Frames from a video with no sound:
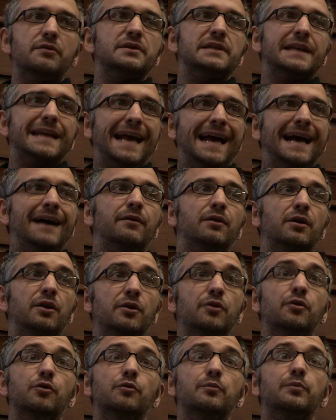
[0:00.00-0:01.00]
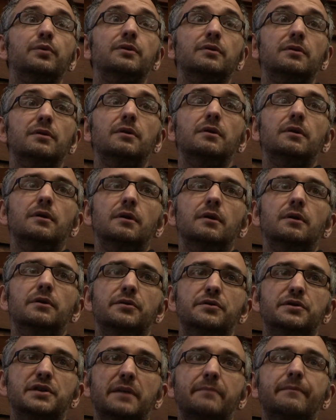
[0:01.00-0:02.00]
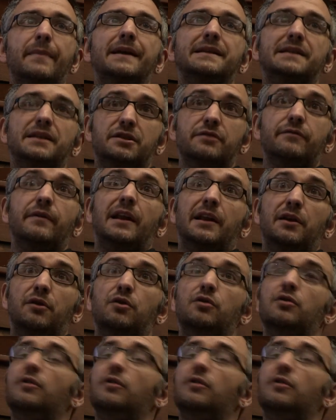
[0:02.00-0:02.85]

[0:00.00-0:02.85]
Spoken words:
using our loop, using MADI directly on